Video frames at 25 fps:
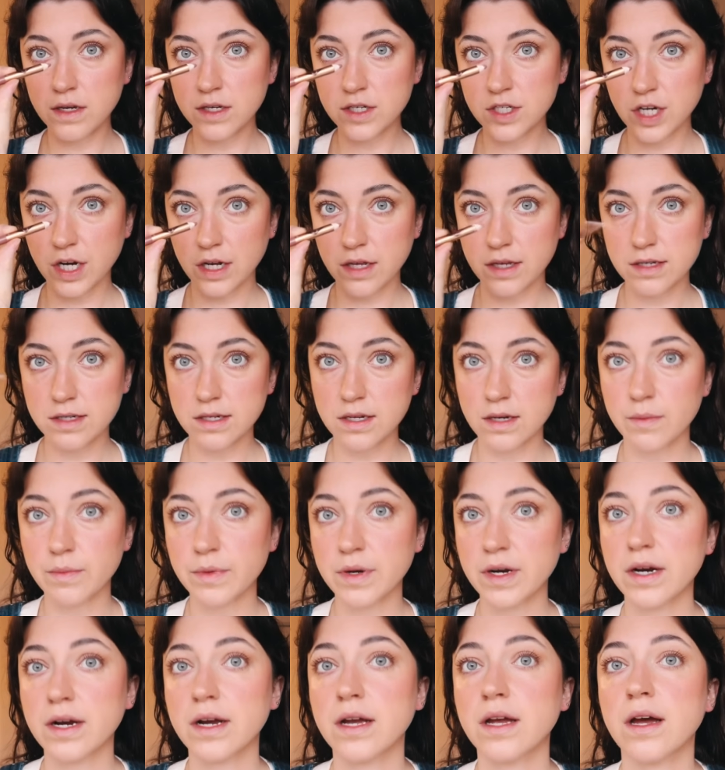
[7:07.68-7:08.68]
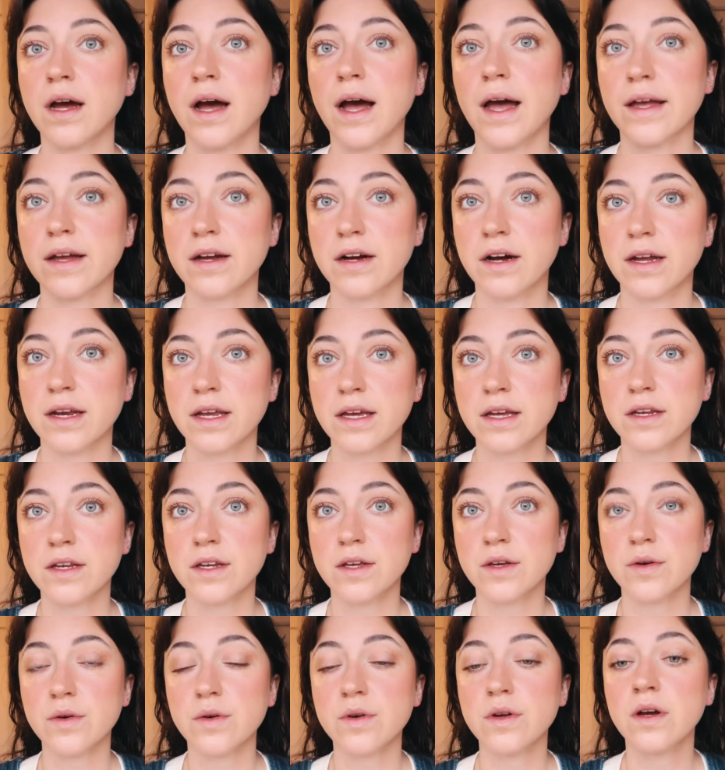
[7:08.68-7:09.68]
Charlotte Tilbury Iconic
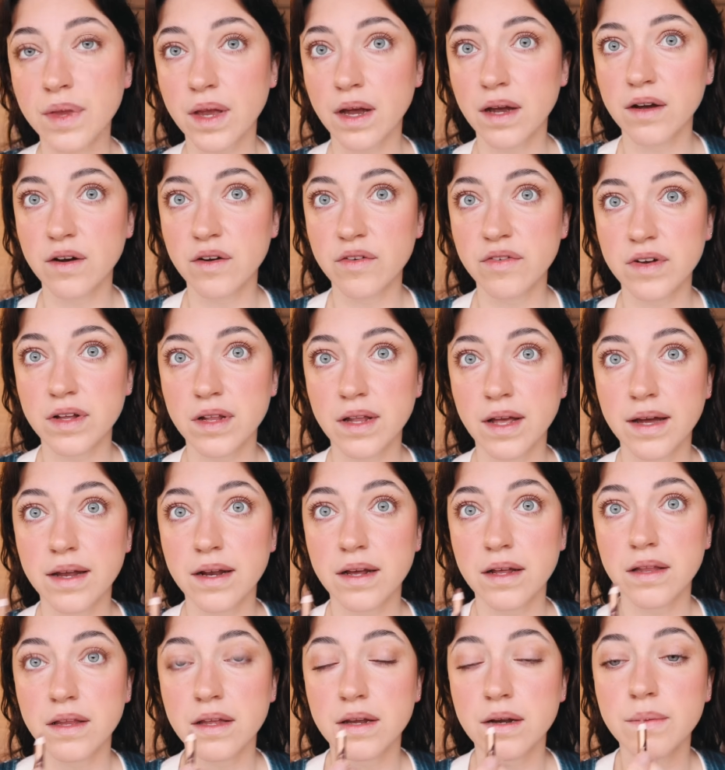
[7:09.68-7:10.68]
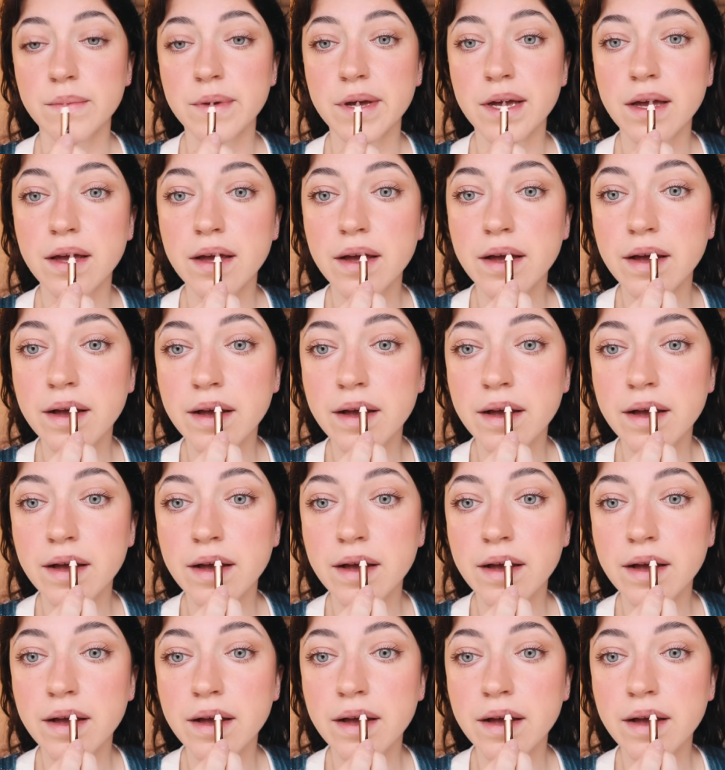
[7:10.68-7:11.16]
Nude. I overline a little bit.